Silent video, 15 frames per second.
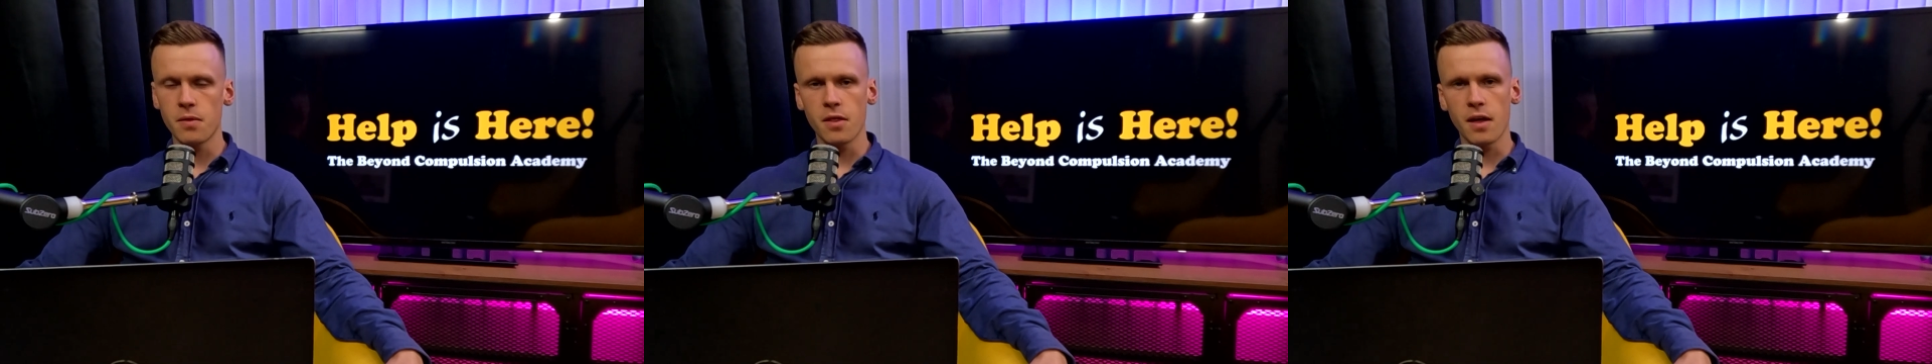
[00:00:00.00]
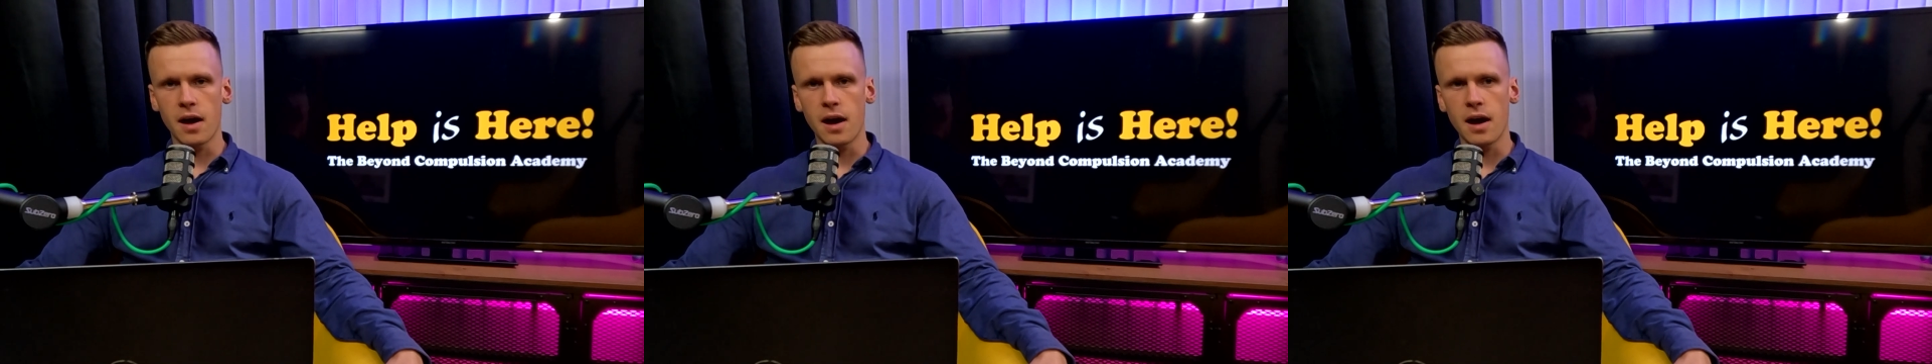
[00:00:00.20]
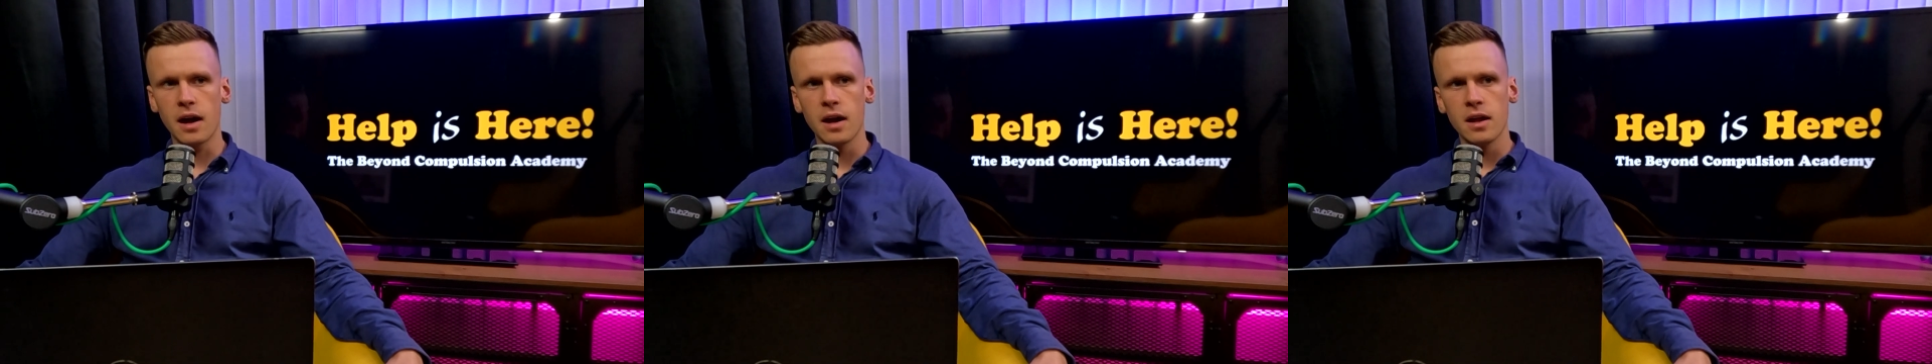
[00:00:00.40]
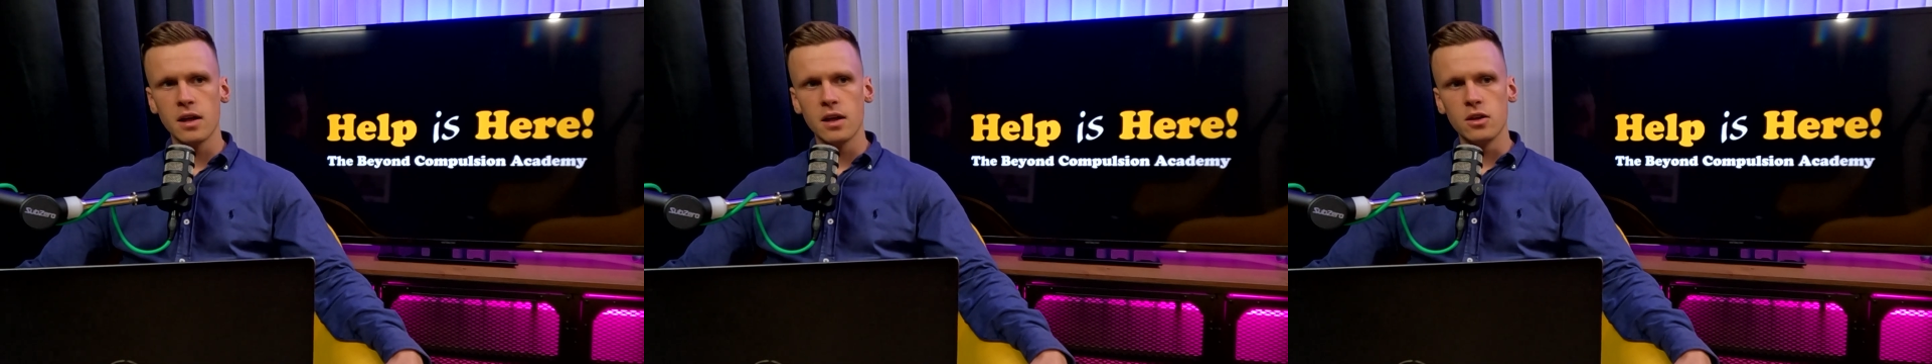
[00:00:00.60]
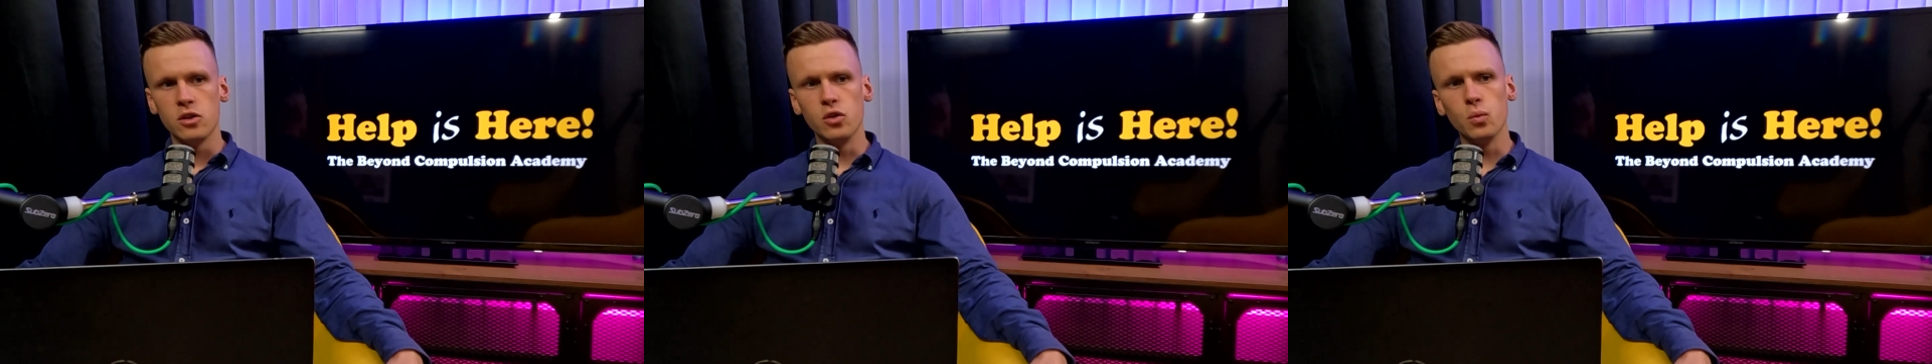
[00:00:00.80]
that
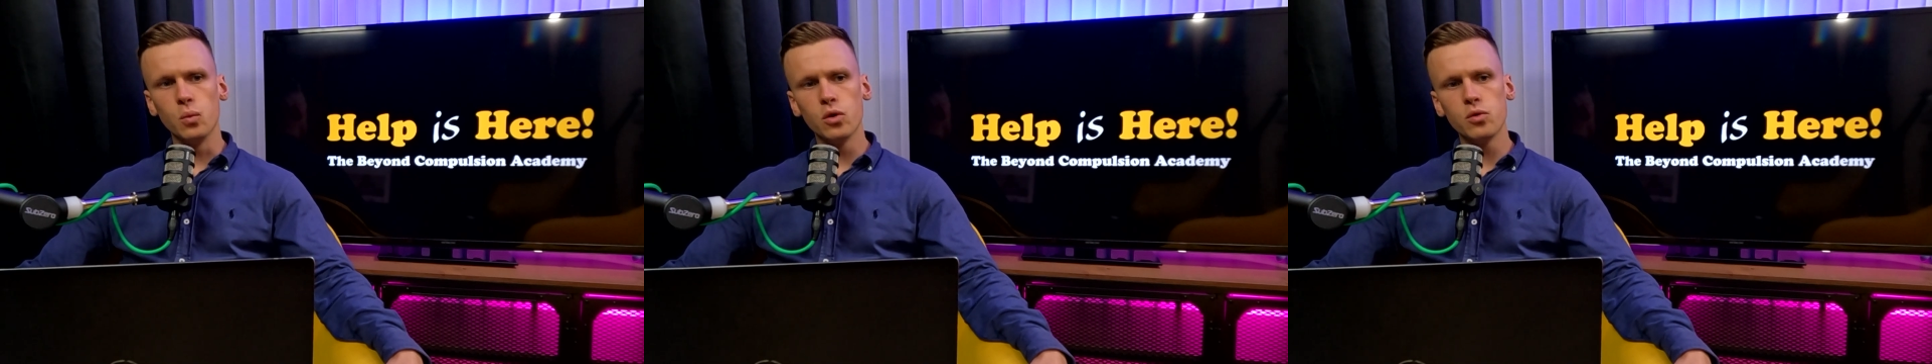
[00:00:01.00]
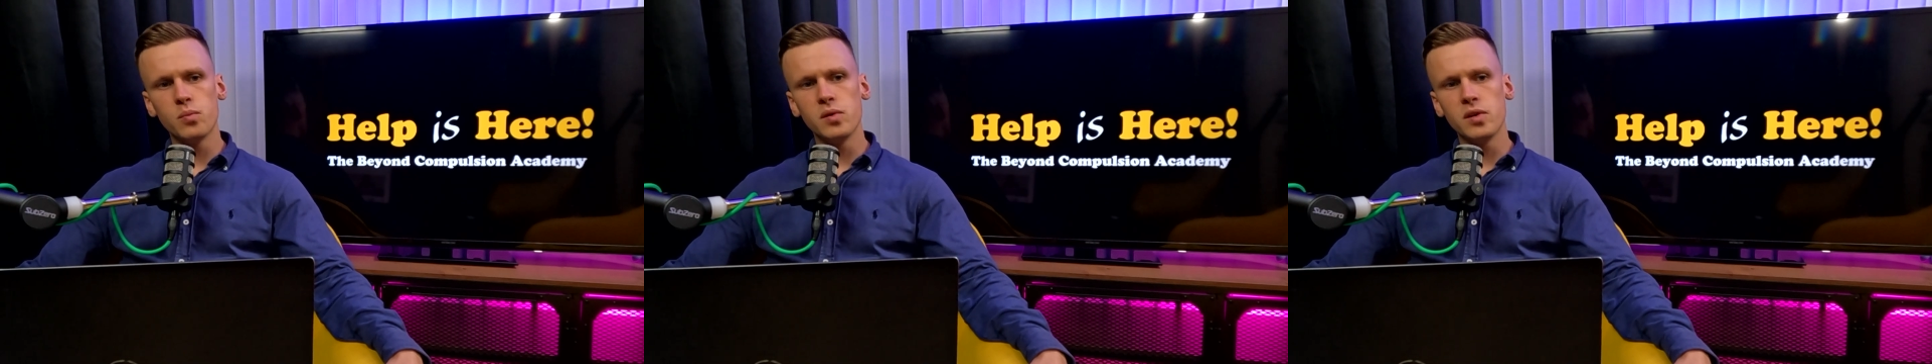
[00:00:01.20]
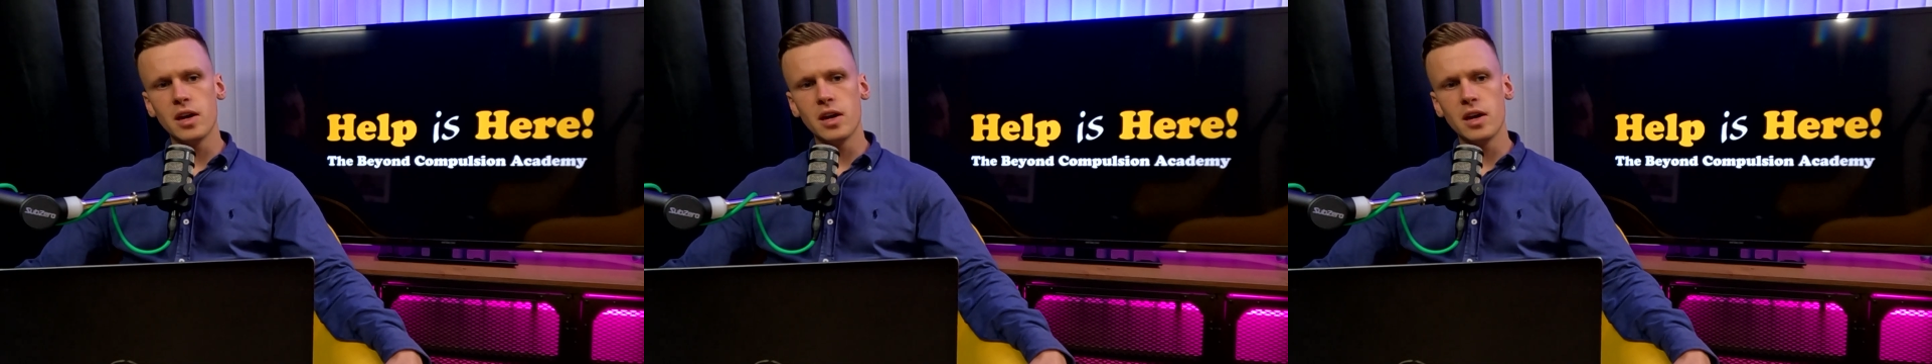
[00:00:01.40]
you would be